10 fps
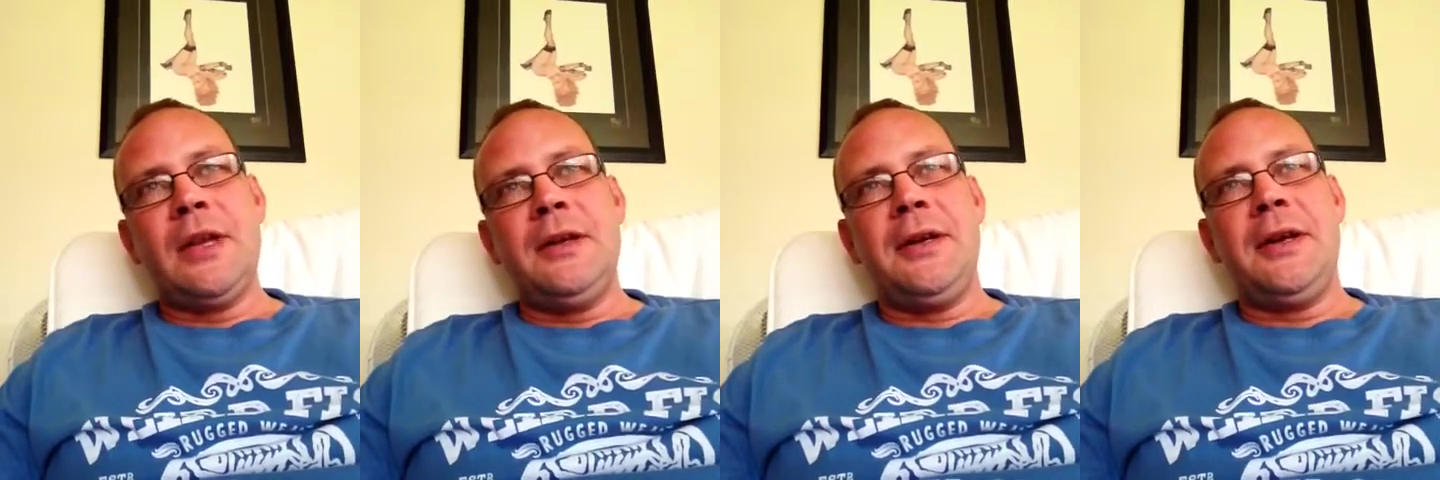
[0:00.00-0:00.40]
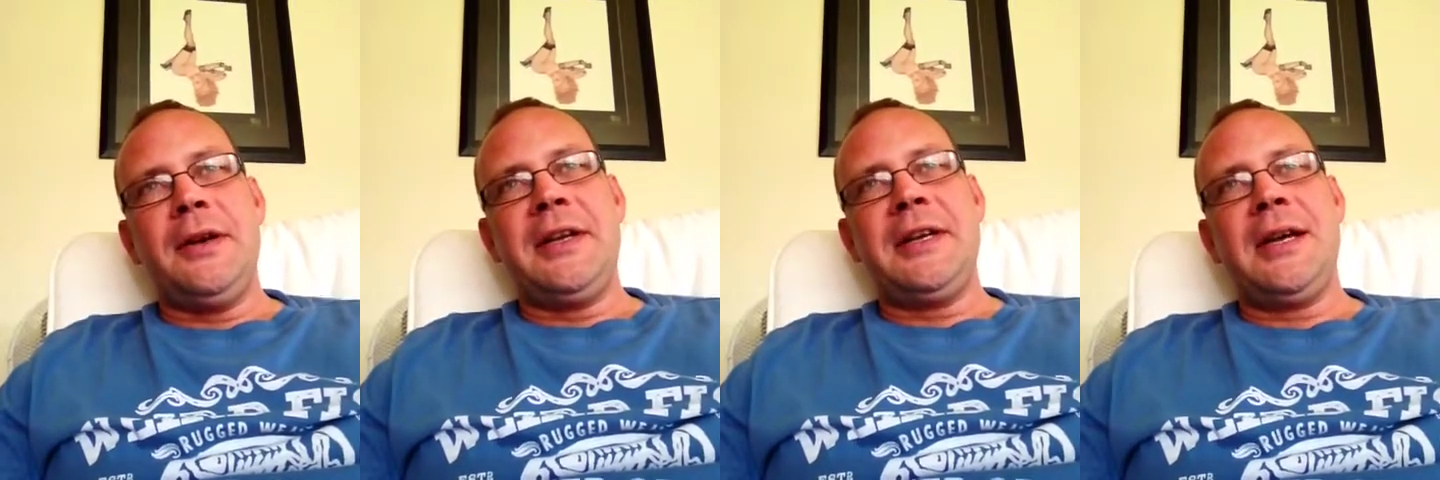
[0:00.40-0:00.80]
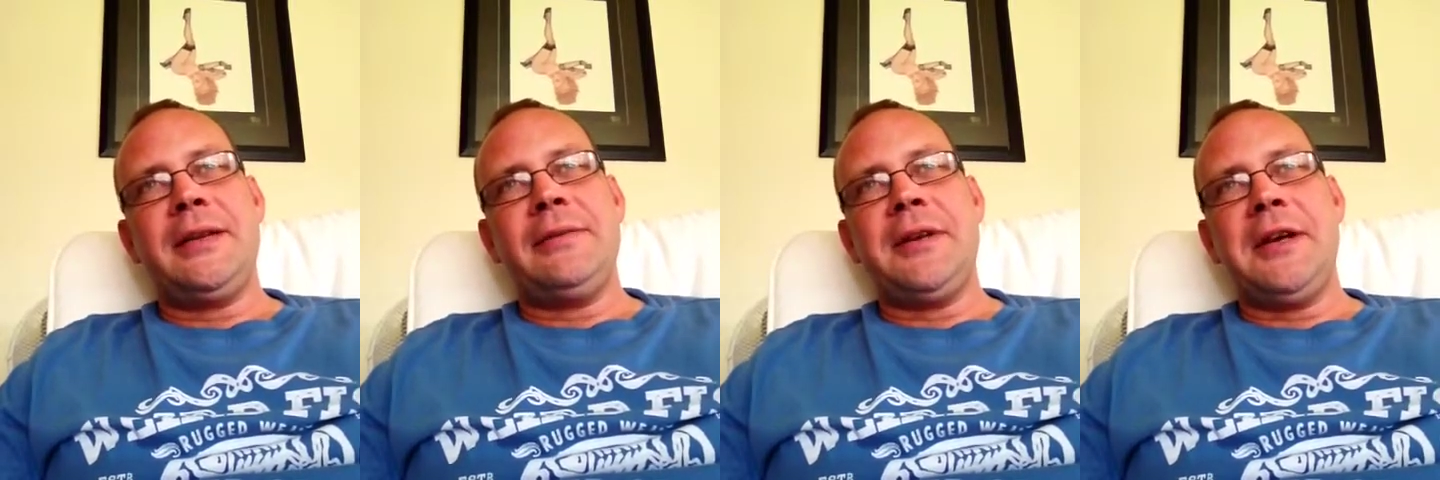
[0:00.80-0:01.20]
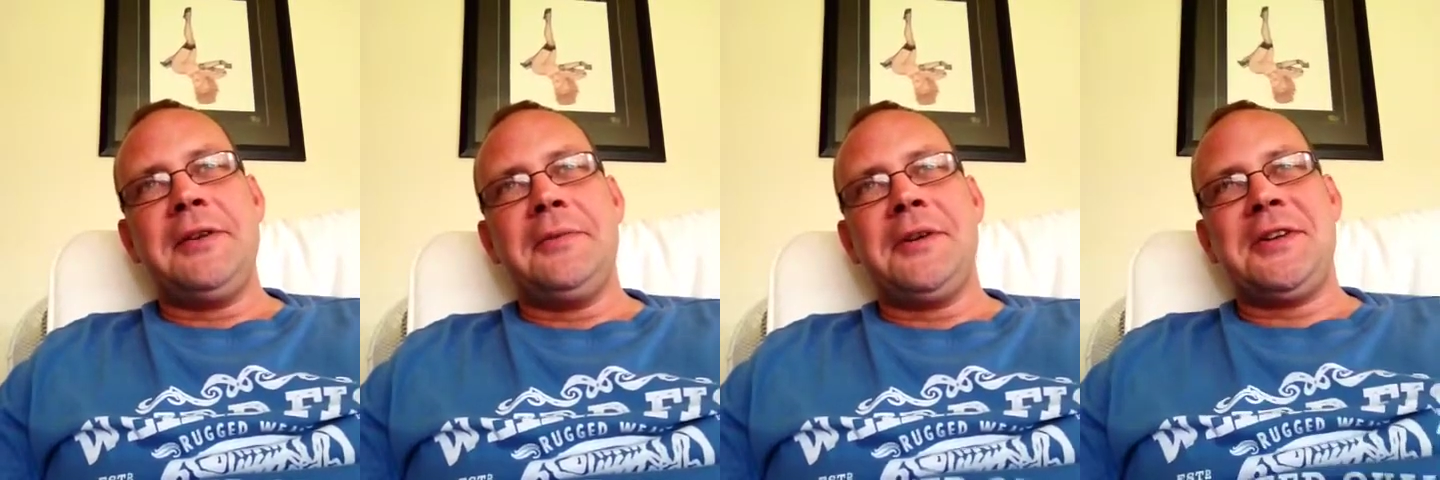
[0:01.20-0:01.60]
You know, it can't get any
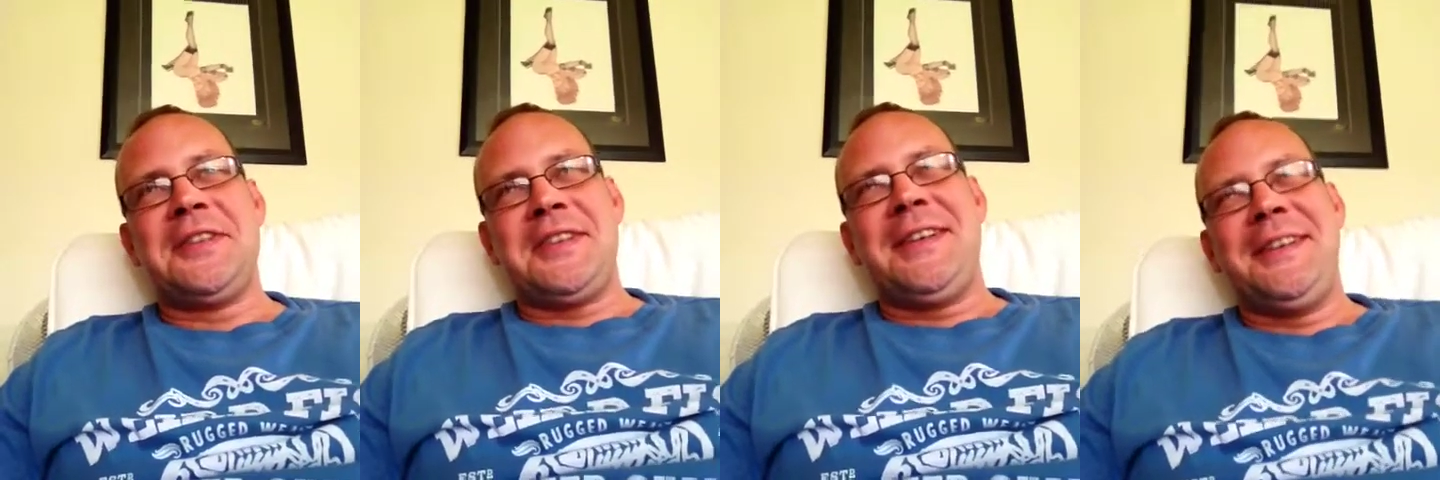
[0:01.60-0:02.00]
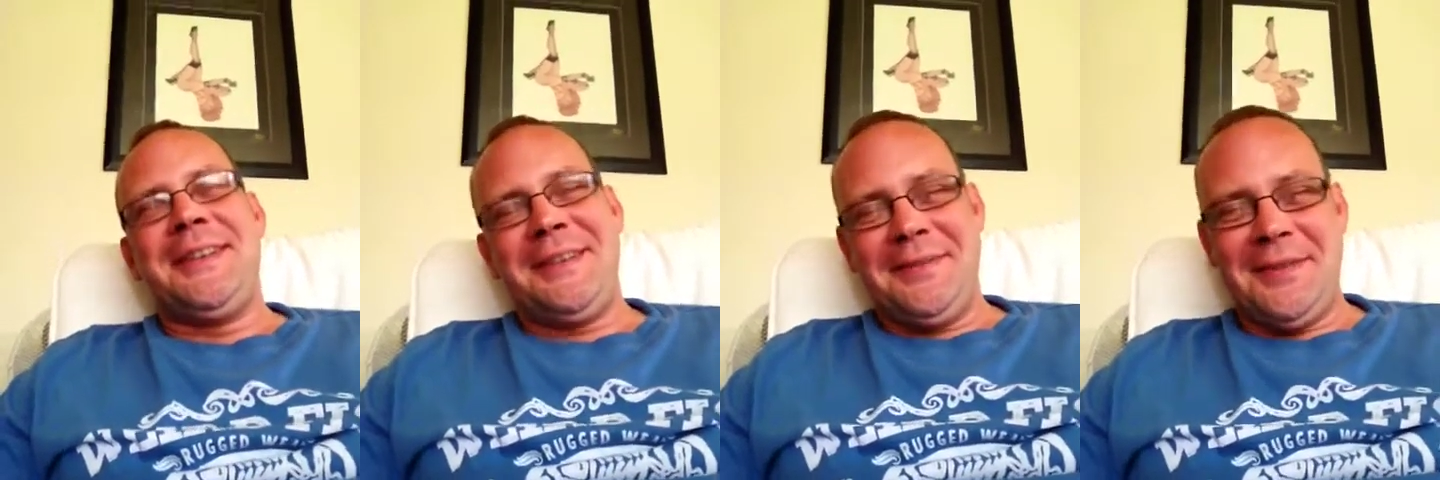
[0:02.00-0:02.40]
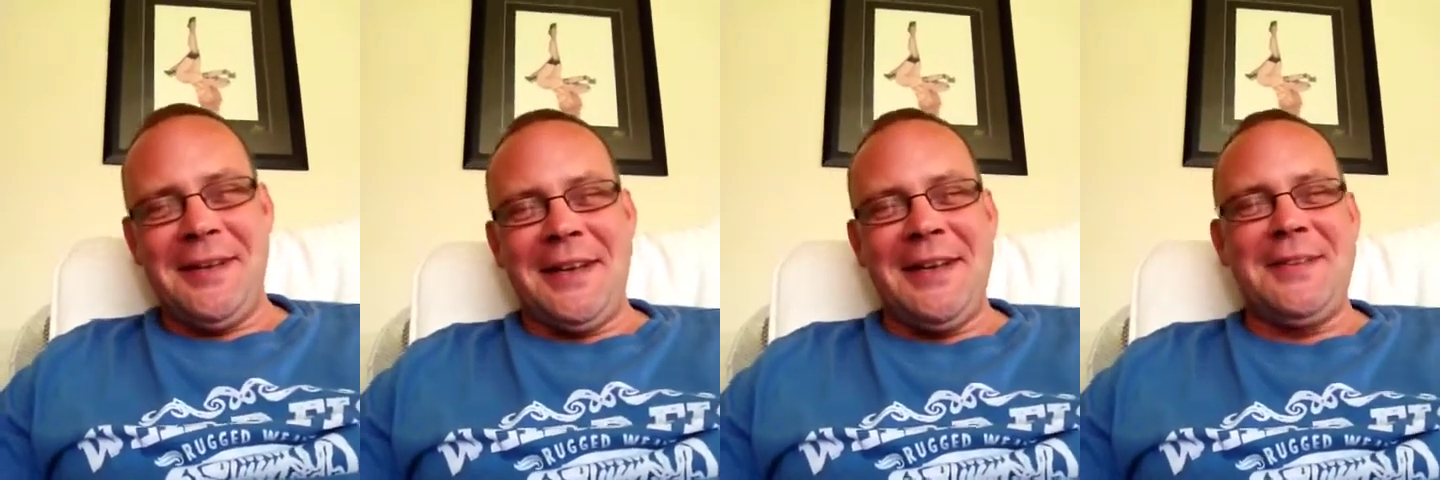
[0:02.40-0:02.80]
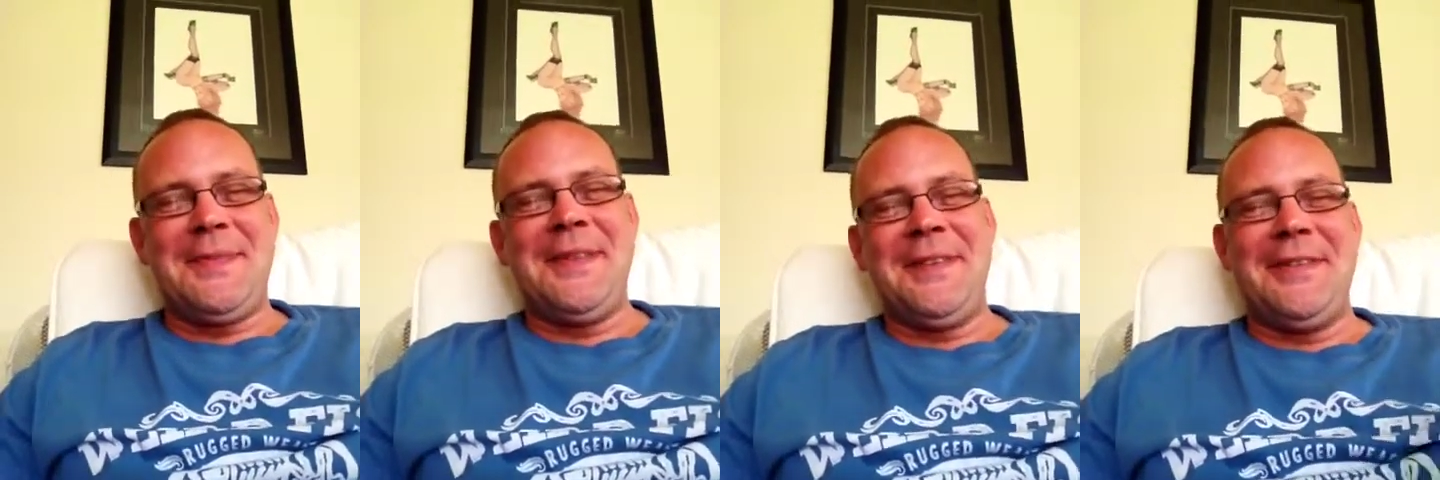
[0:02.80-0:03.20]
worse than what it has
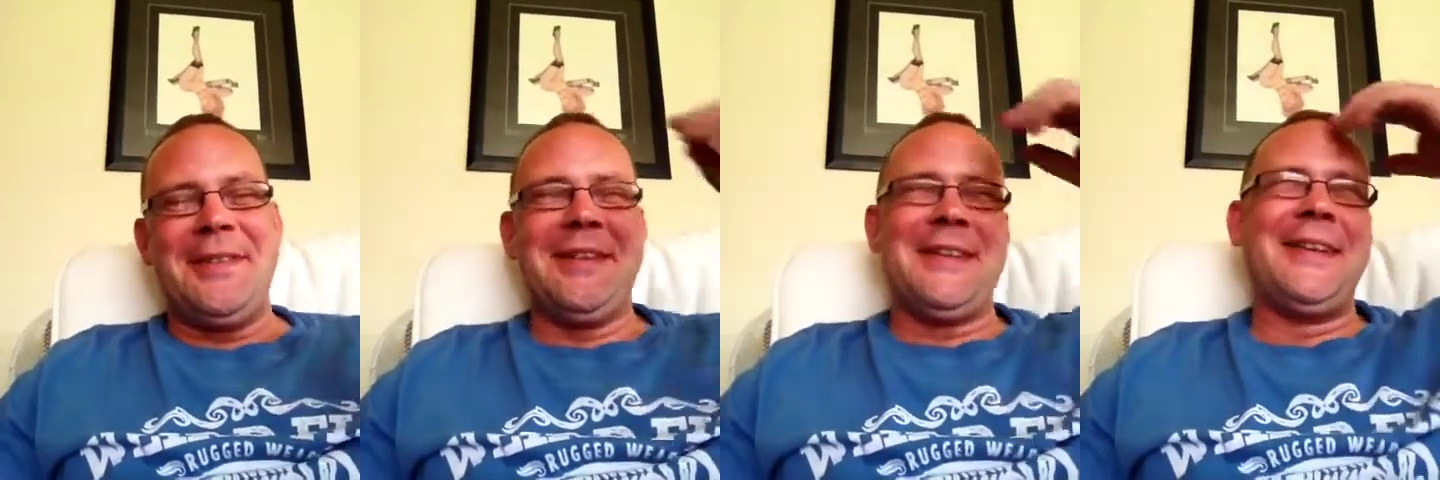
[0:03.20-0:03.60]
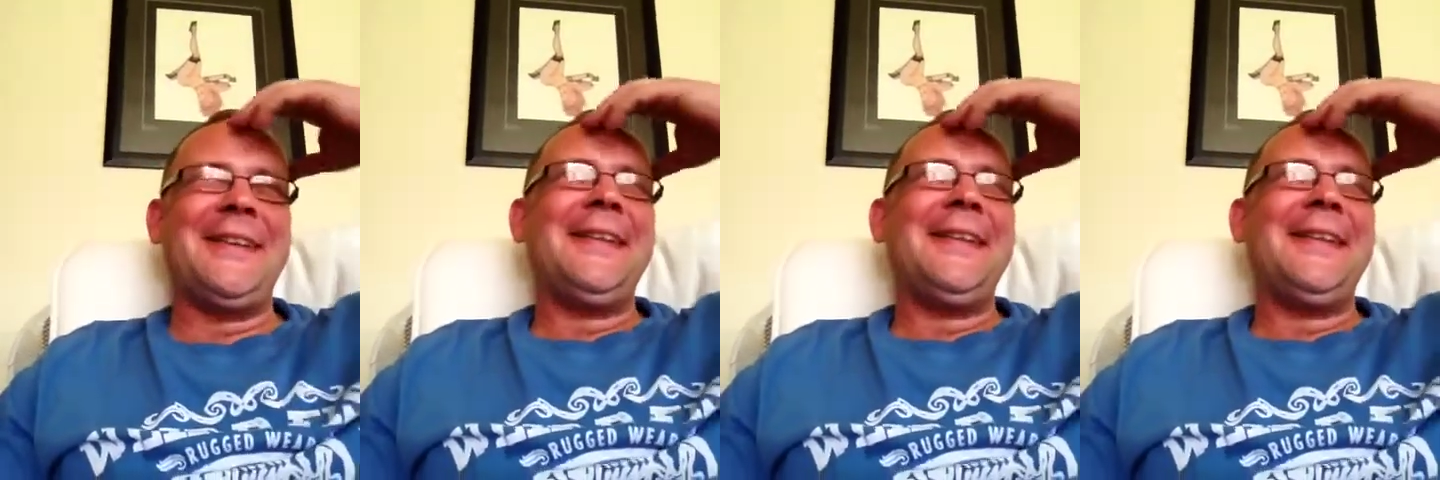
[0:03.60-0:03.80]
been already.